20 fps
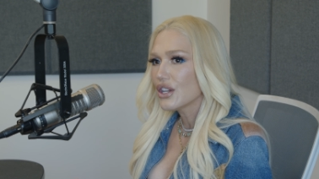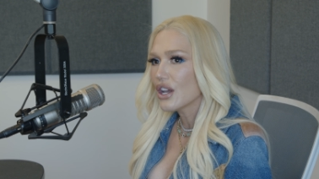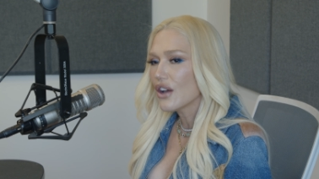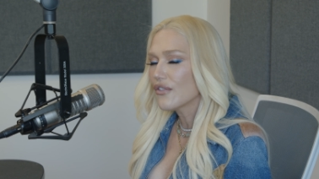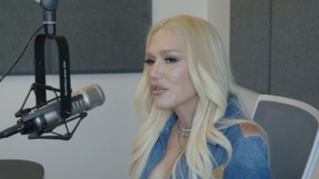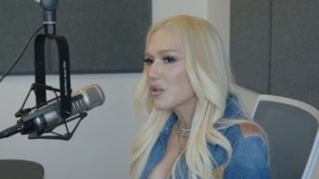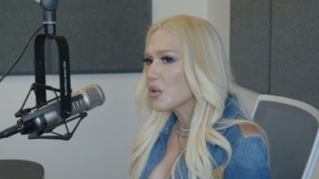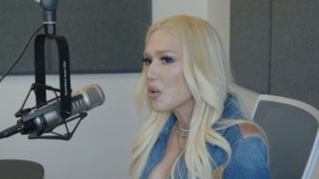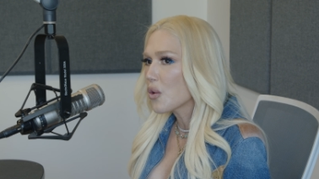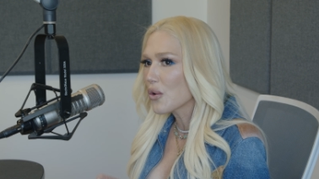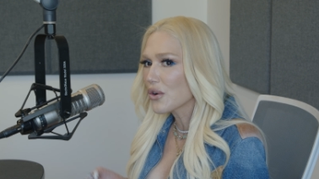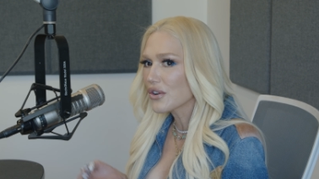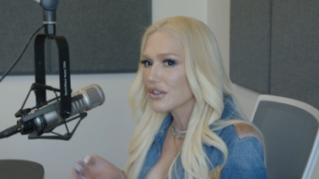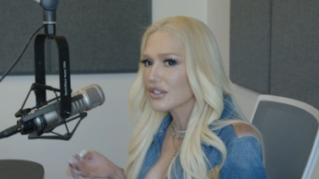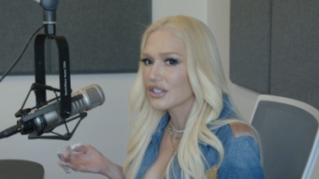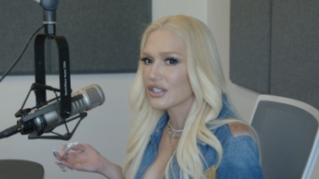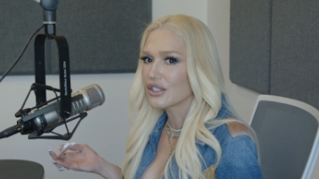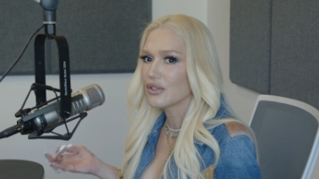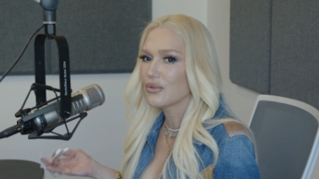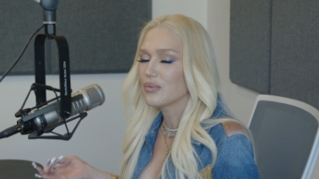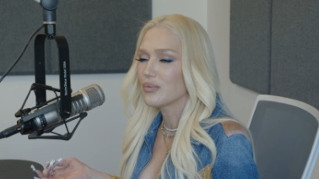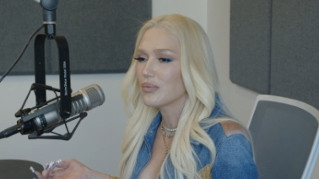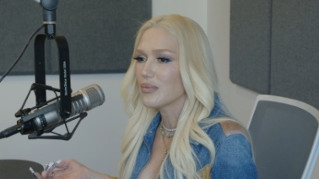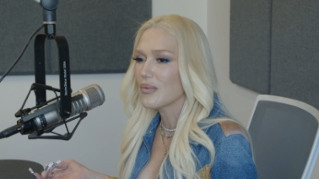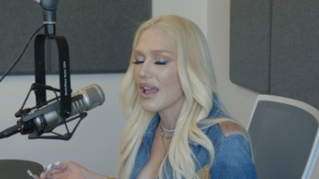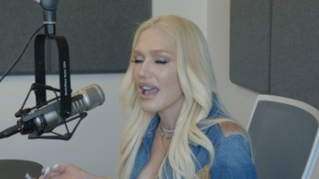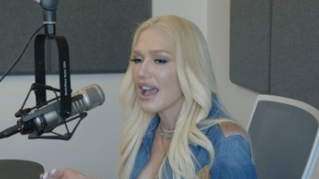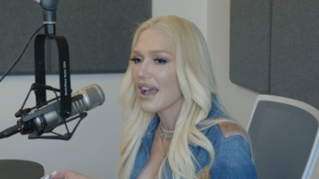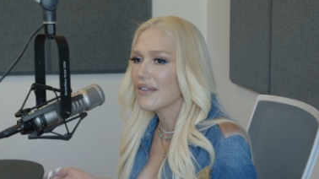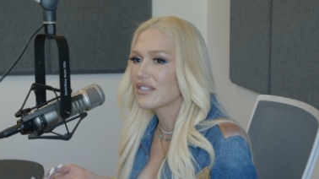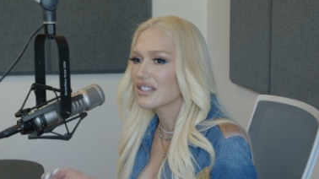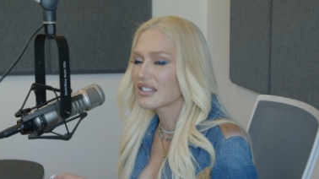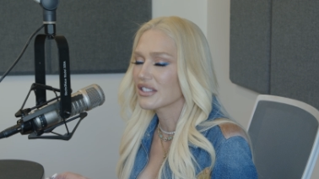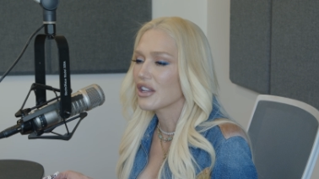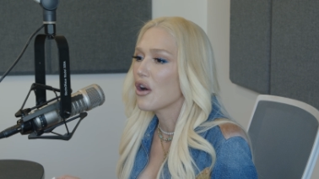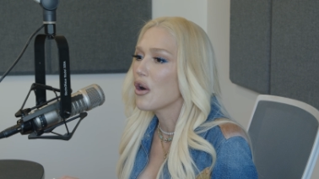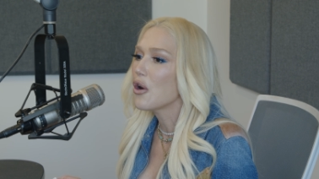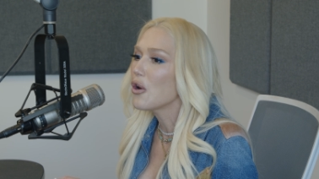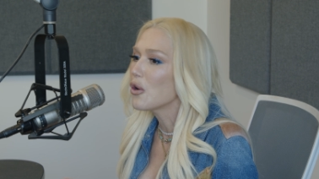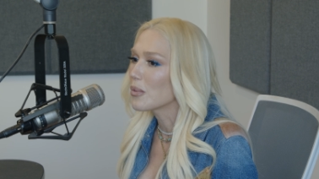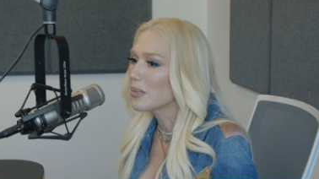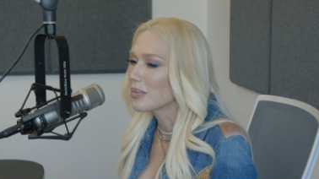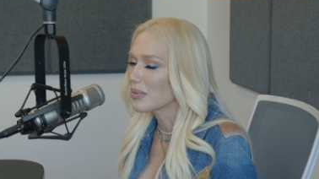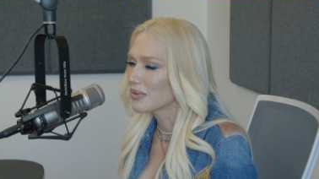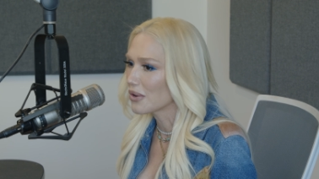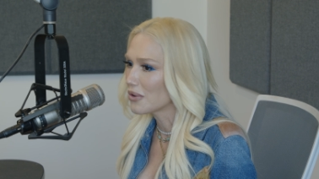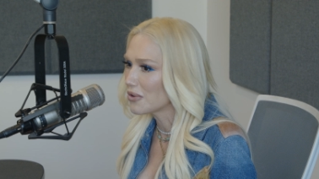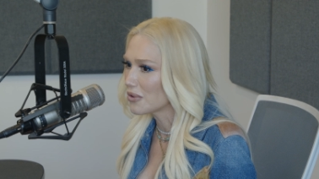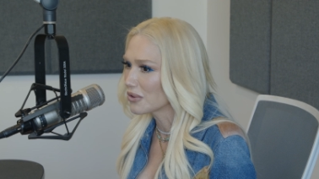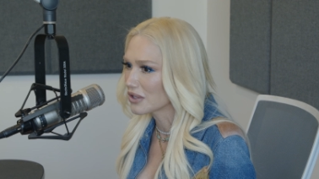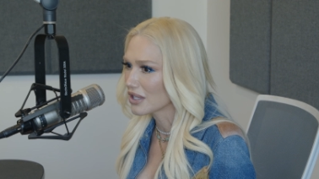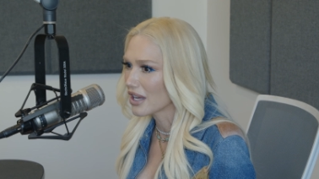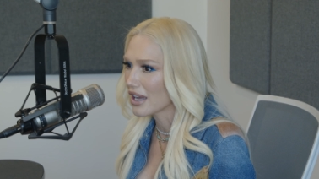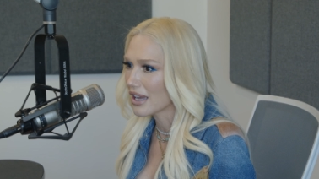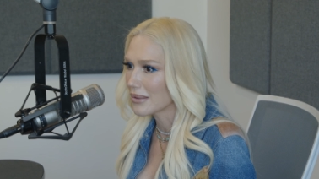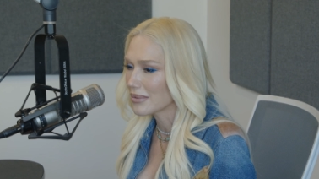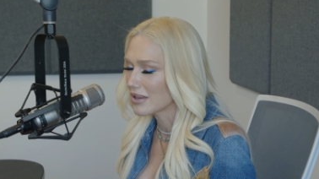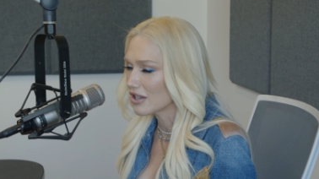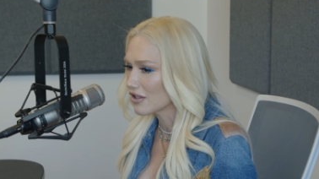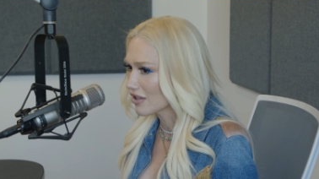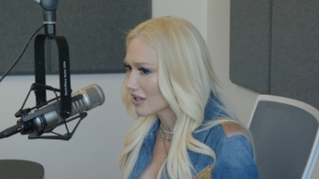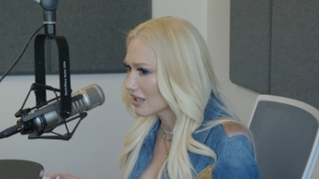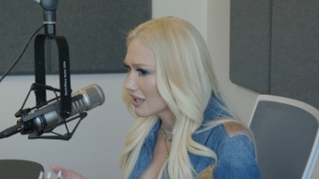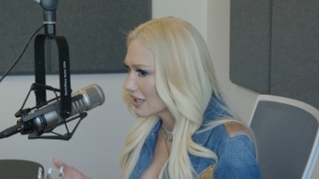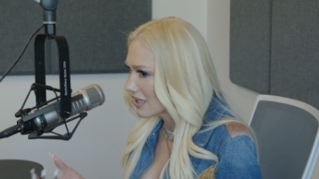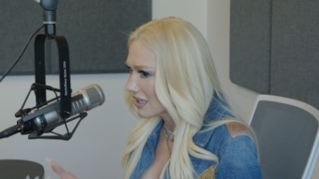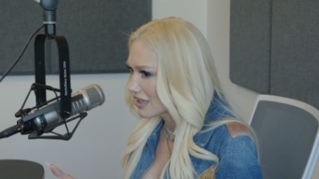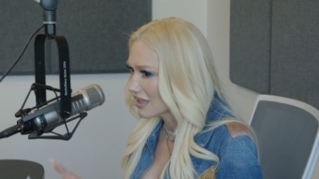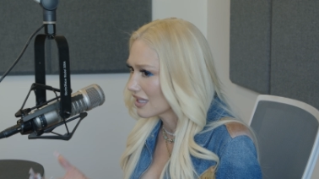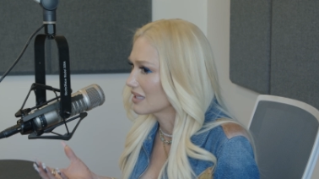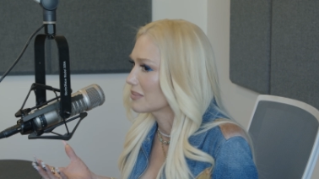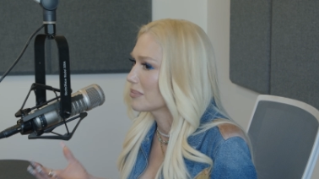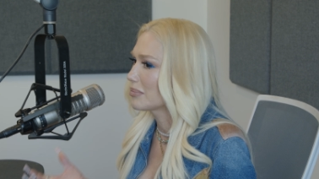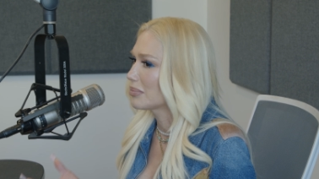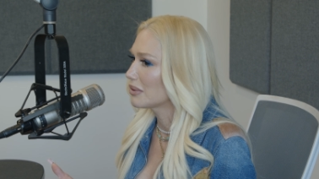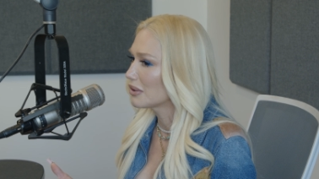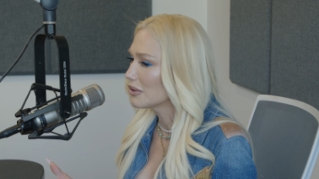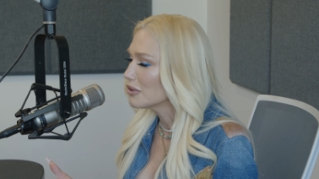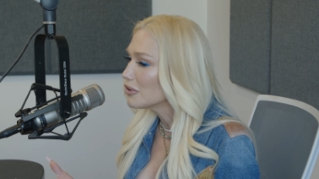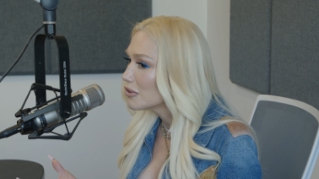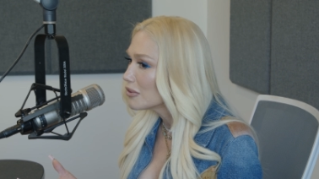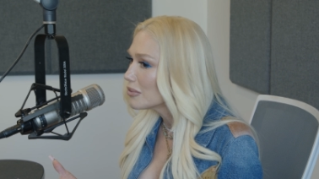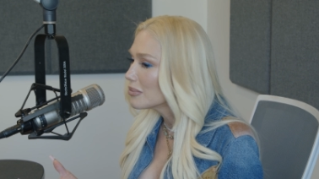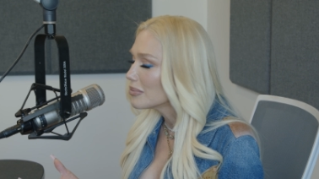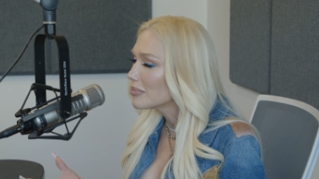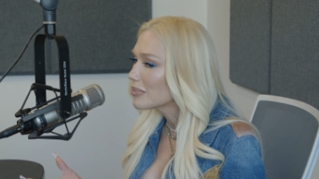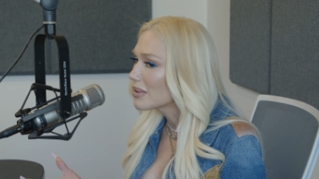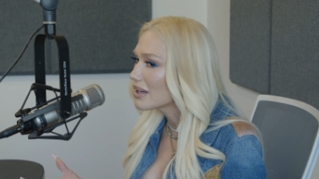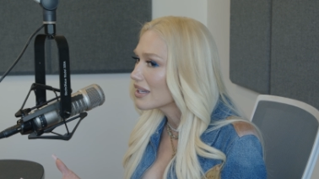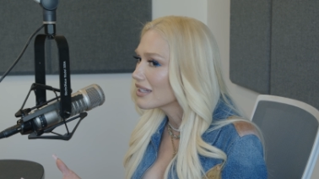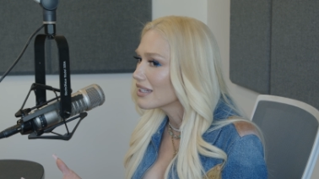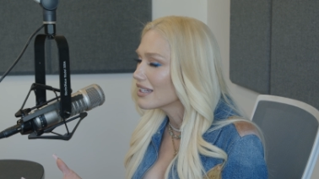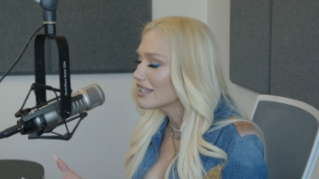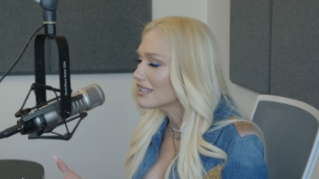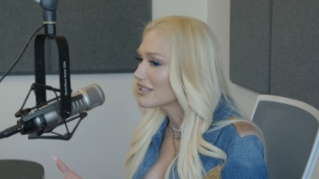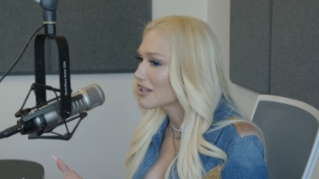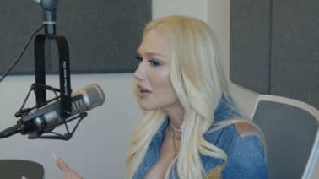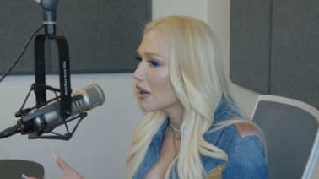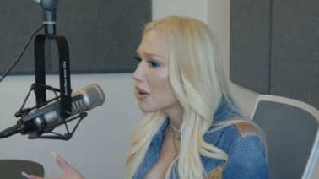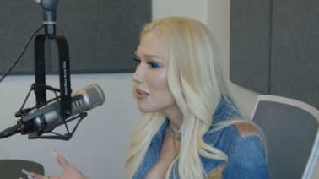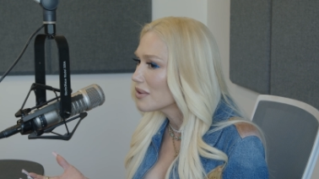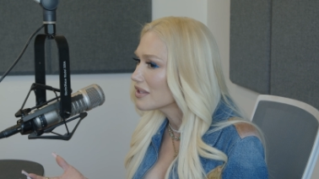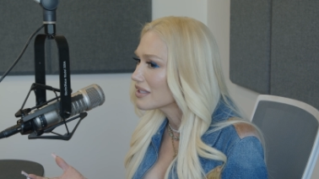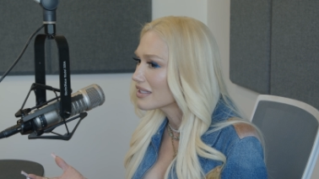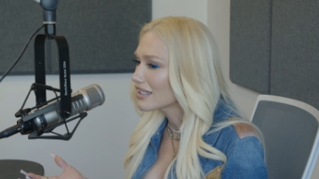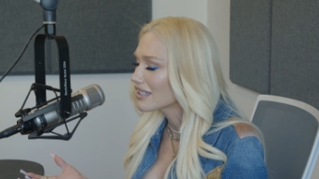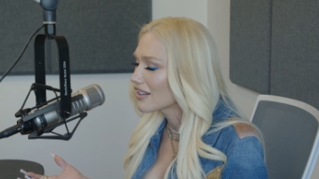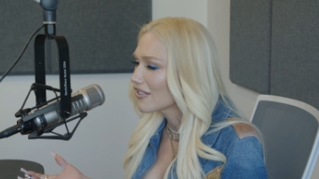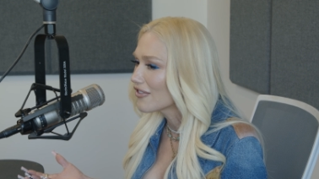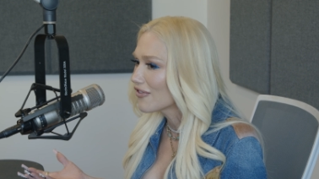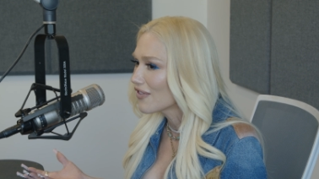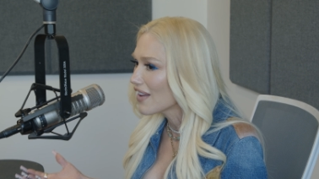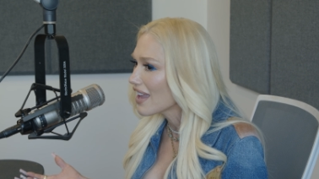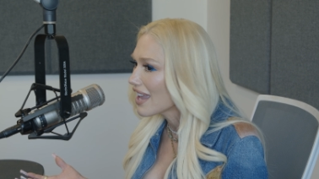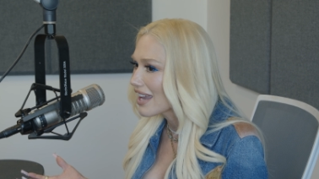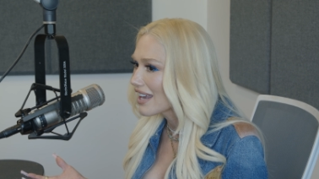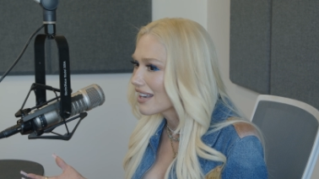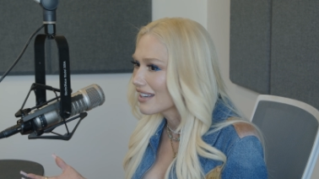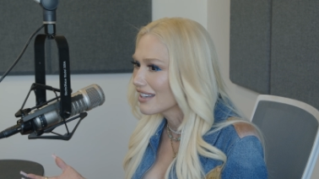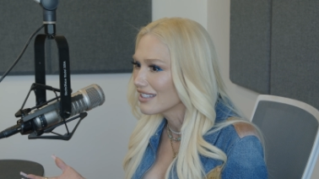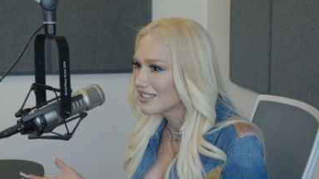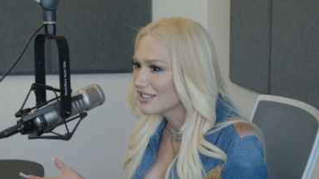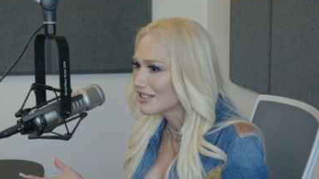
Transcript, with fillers: of course you have this hope the whole time that you're going to get this bloom, but it's always going to fade.